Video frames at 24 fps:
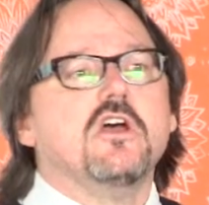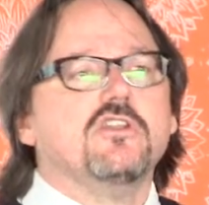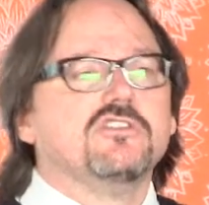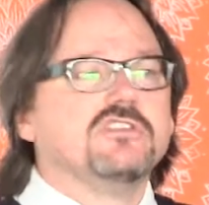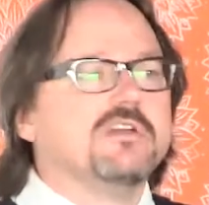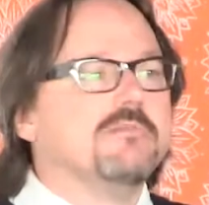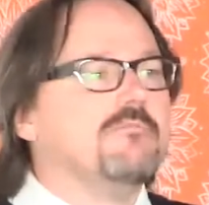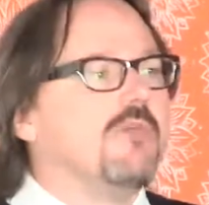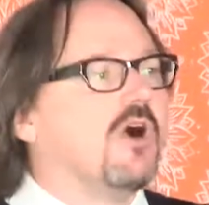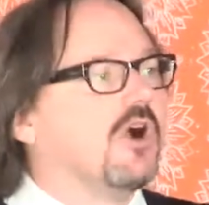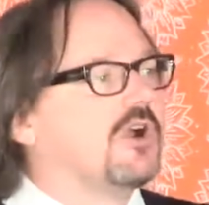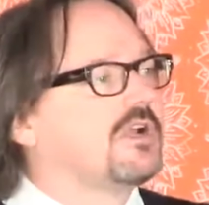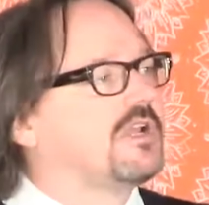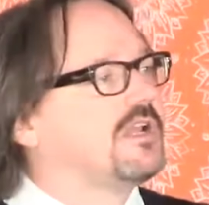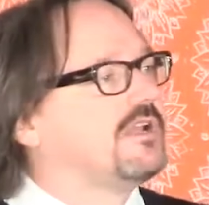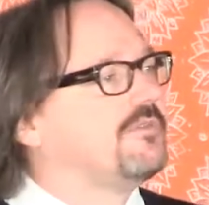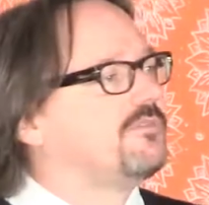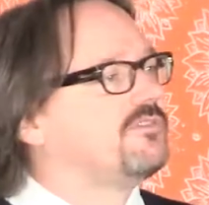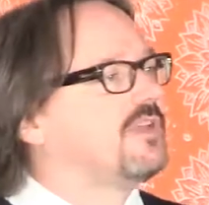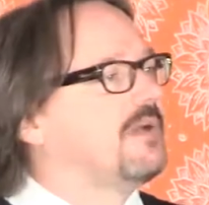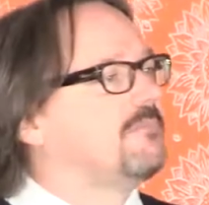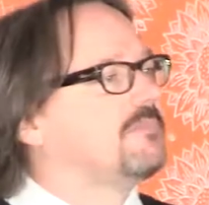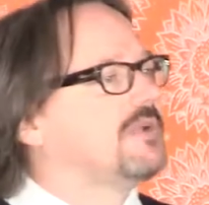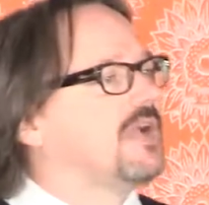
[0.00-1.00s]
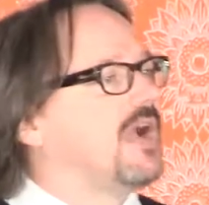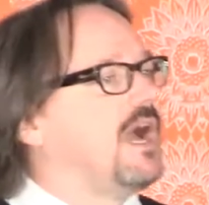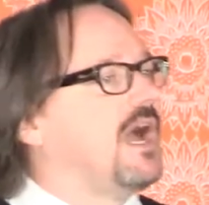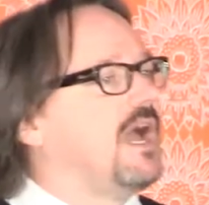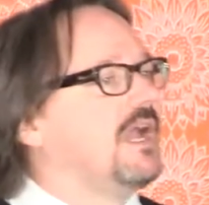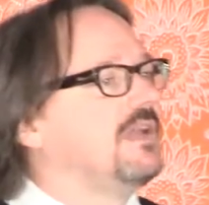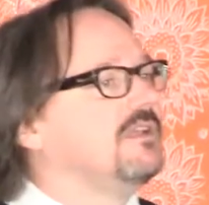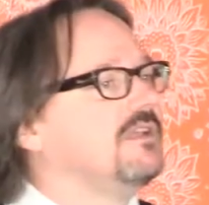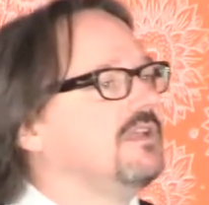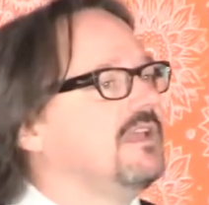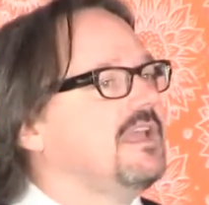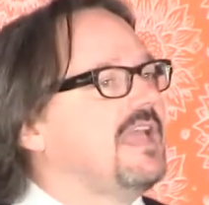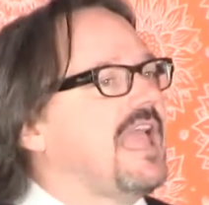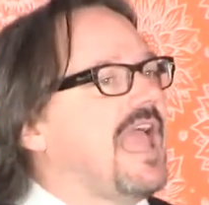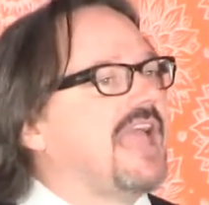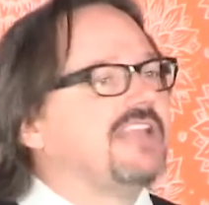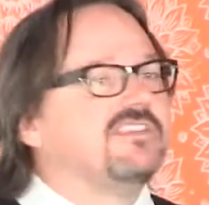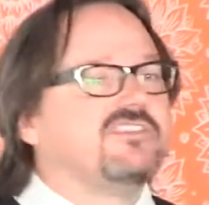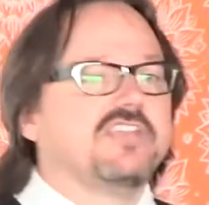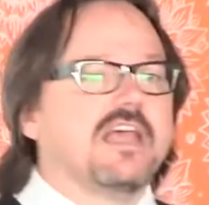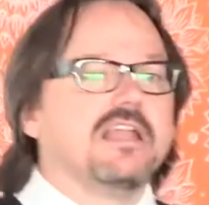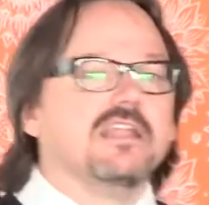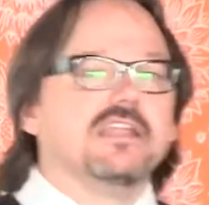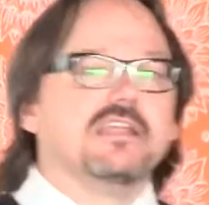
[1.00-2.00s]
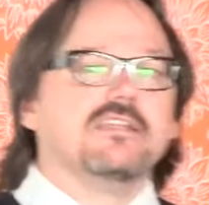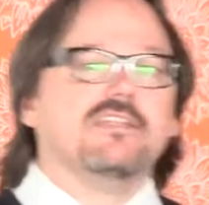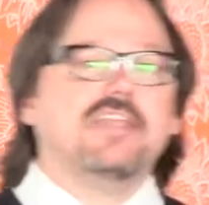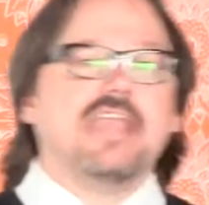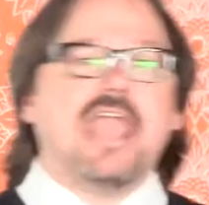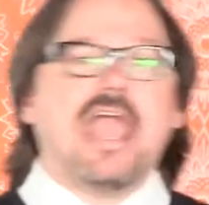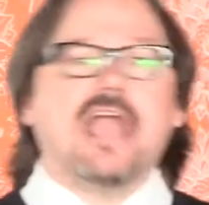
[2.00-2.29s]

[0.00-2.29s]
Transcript: to market of some kind and selling the